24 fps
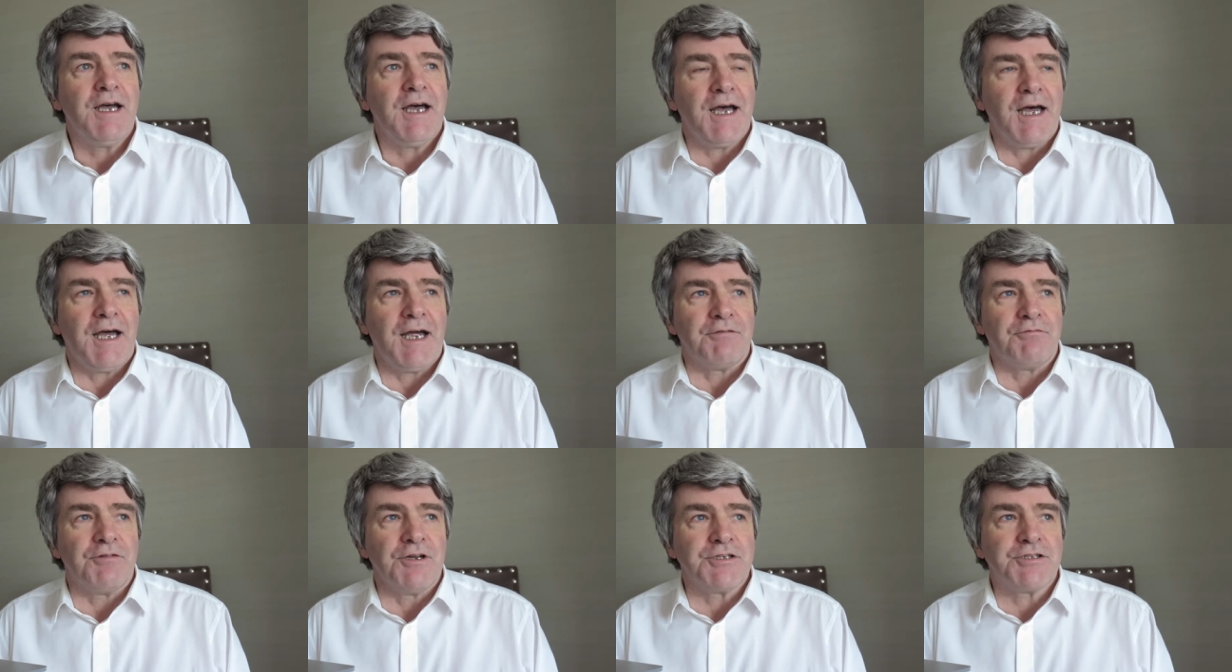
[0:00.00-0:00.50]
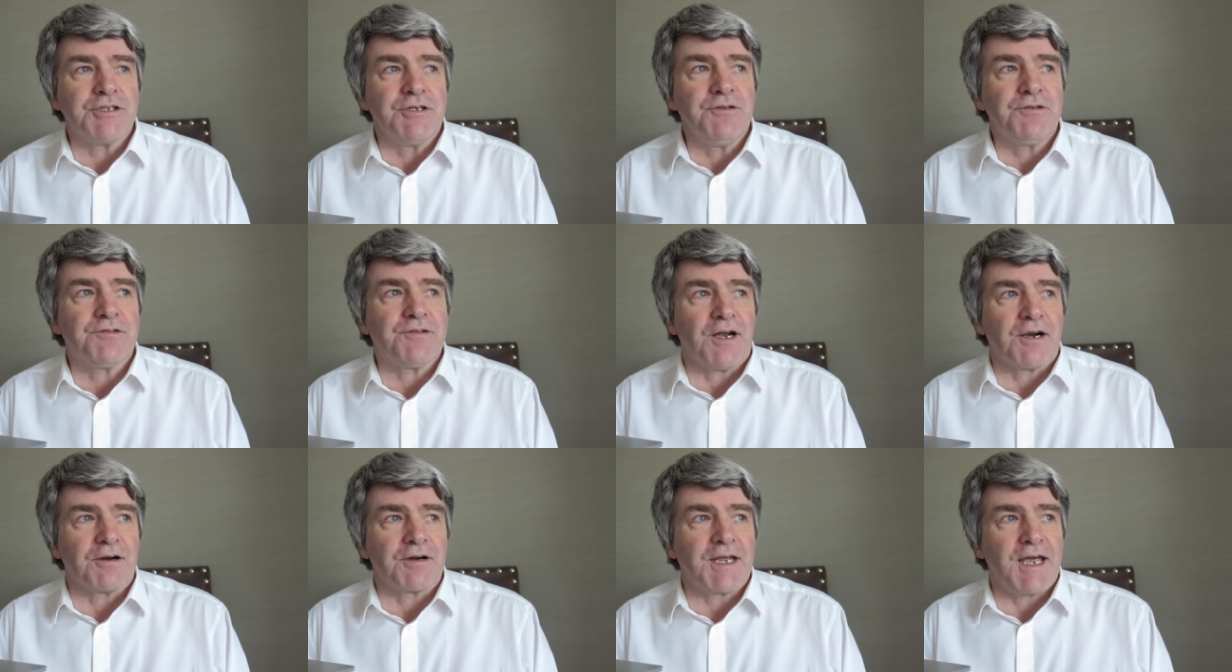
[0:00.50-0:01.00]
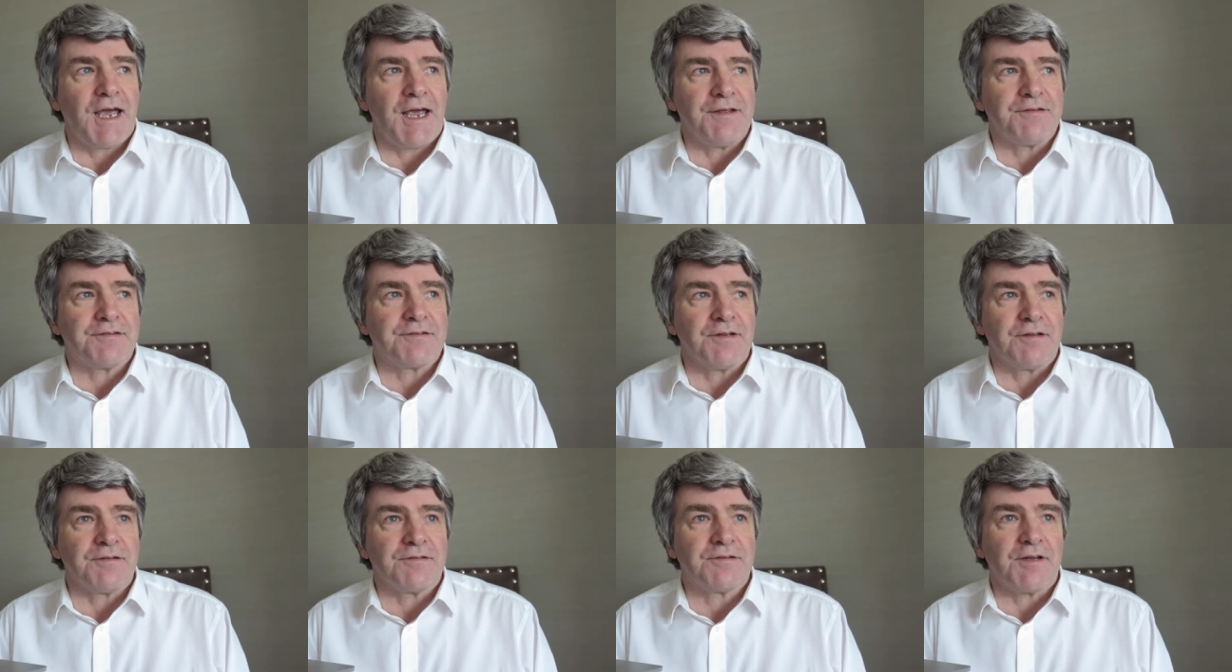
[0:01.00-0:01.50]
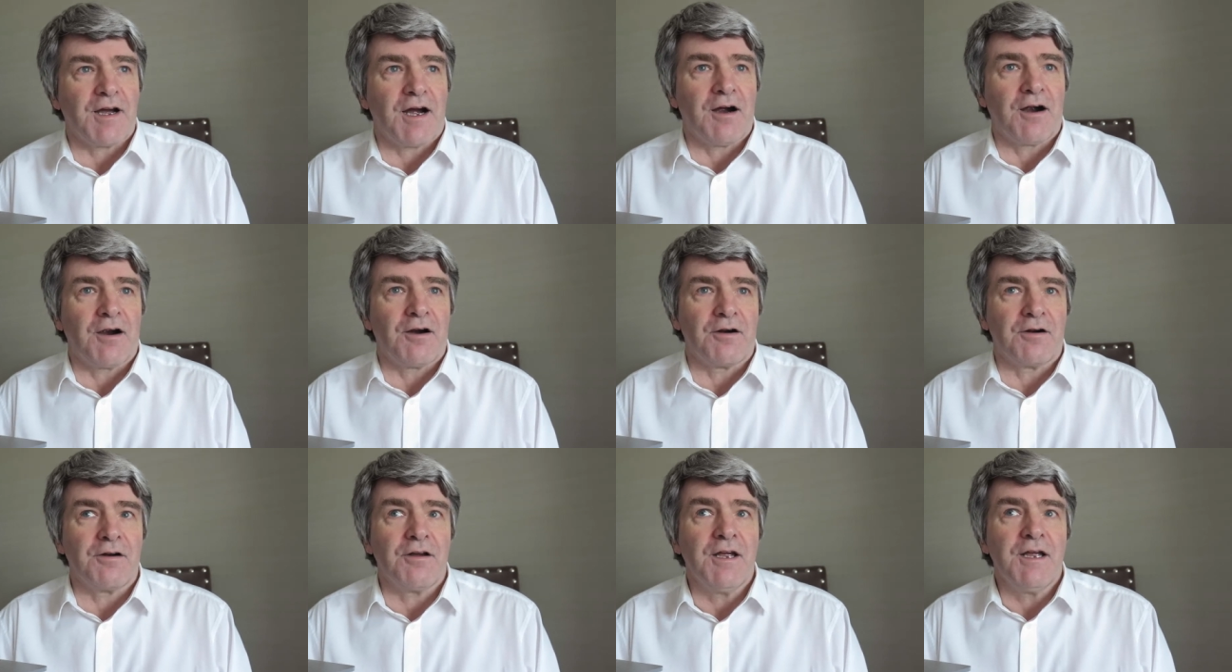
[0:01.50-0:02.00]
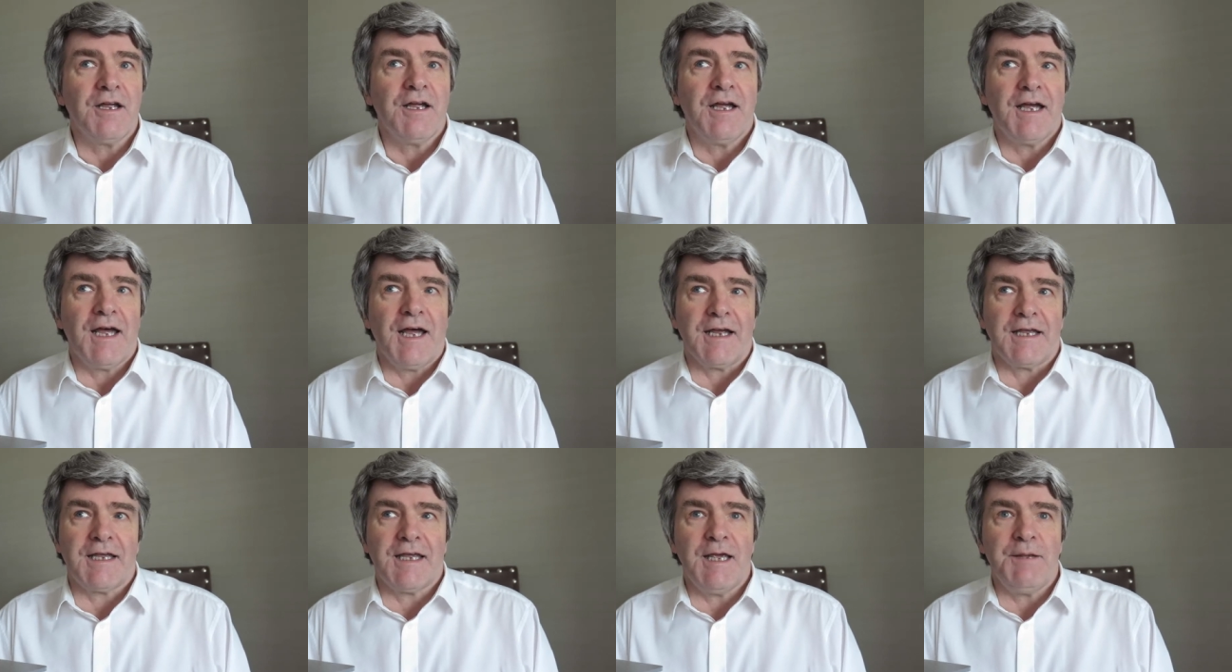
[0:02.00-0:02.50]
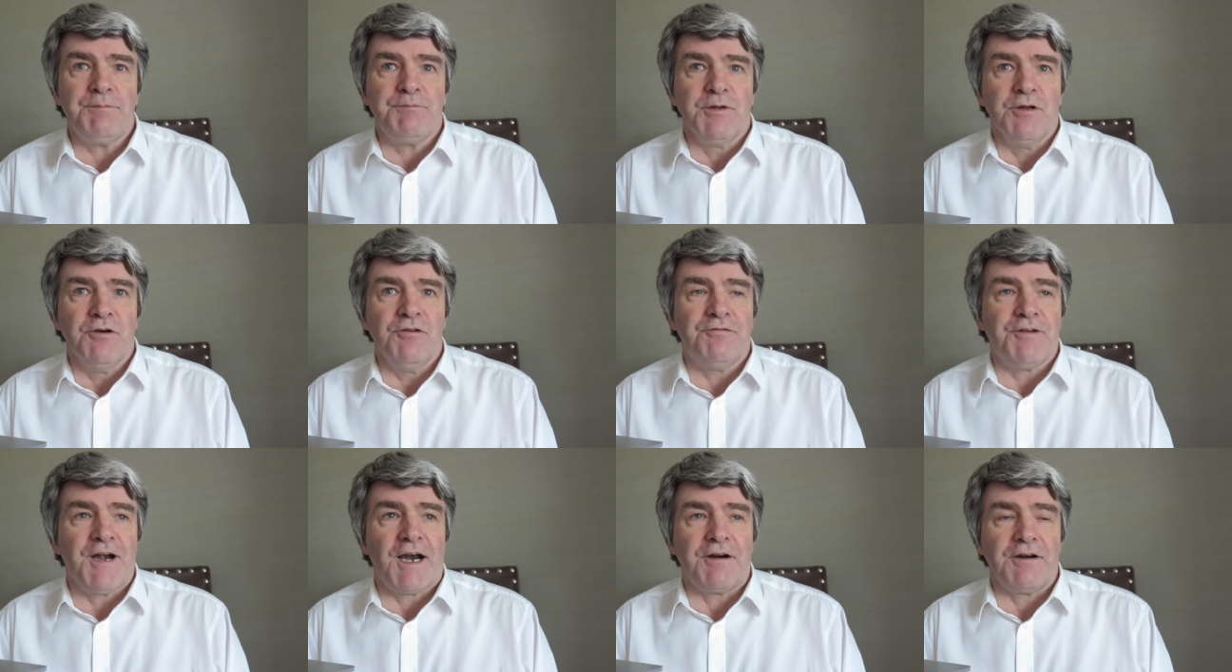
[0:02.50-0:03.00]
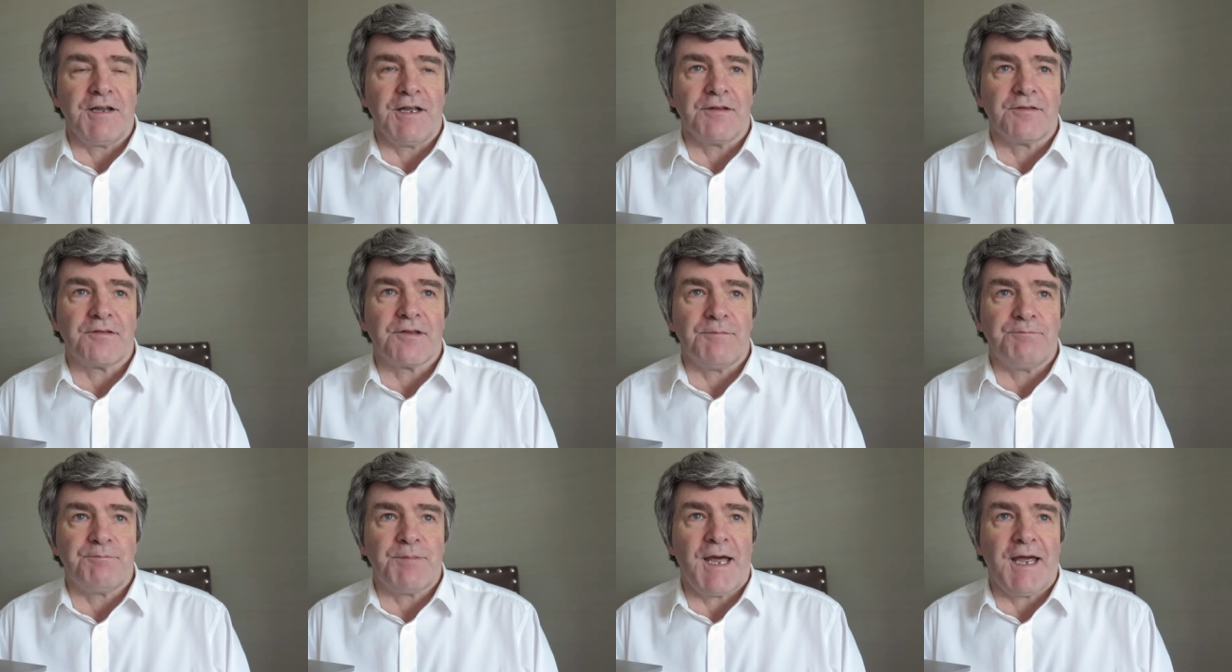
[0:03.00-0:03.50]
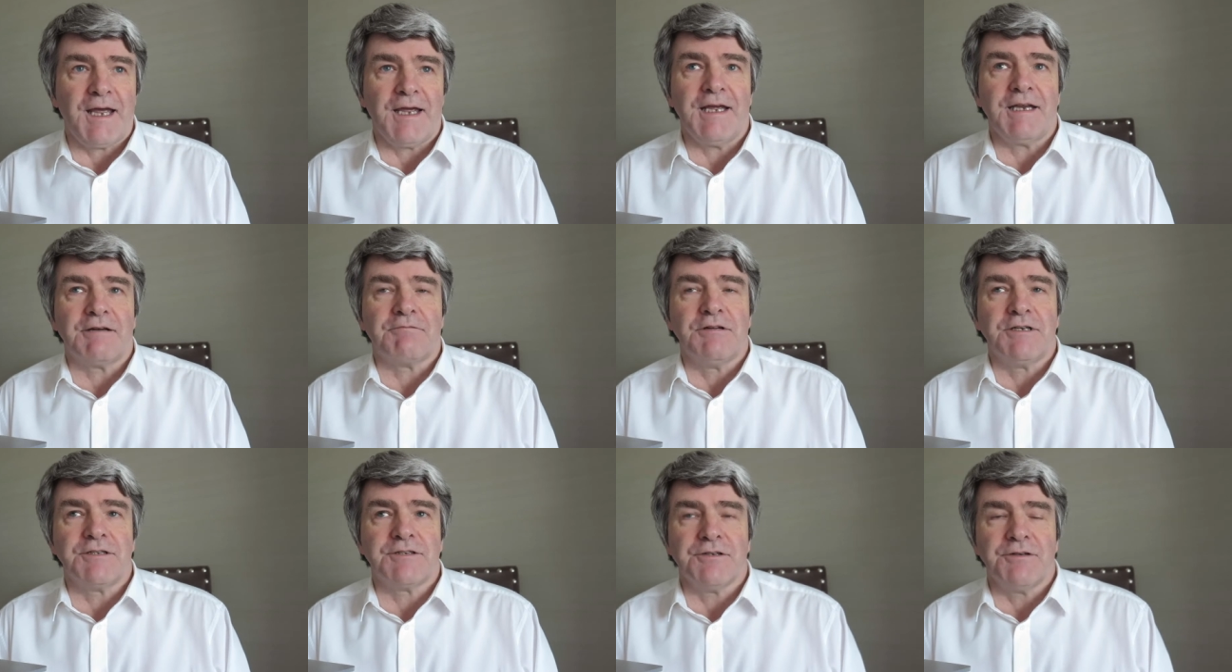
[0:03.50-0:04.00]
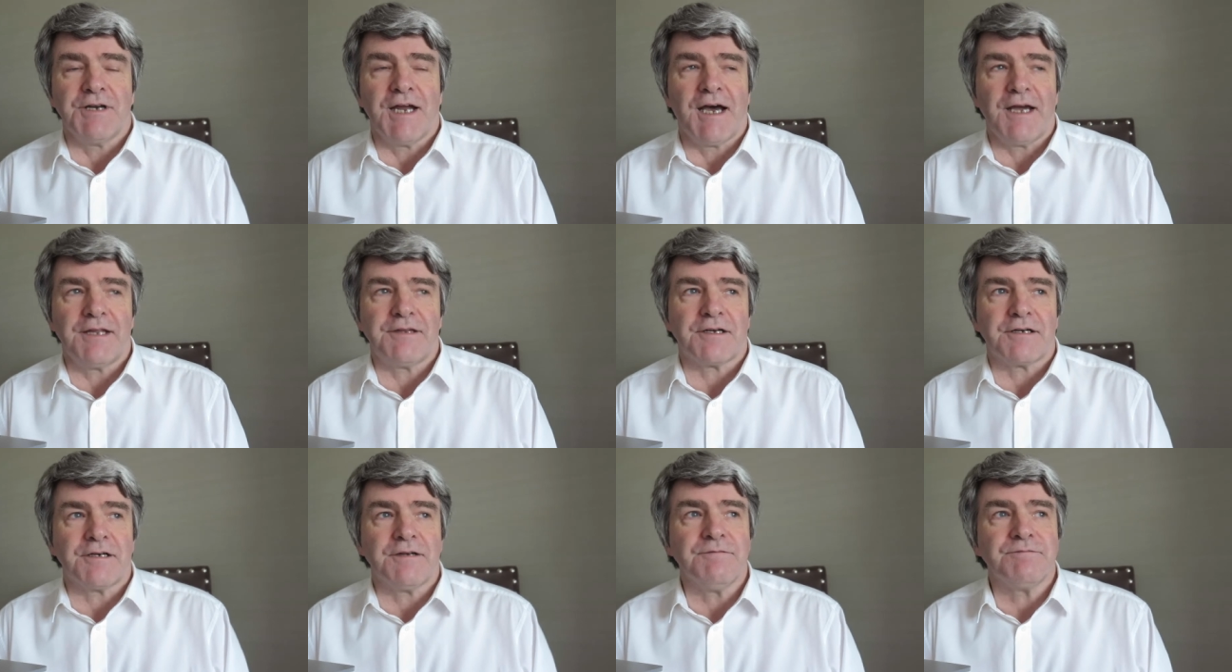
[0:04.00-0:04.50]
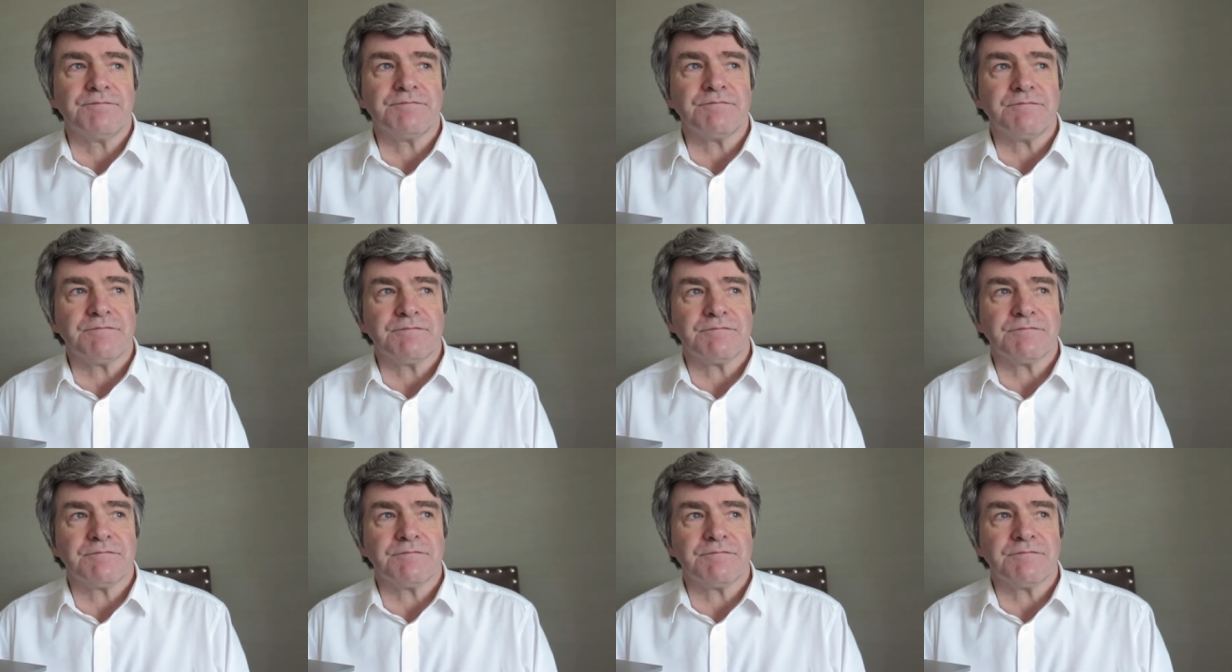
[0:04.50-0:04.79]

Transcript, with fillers: uh, reduce our cases or uh, keep new variants at bay. It will do neither.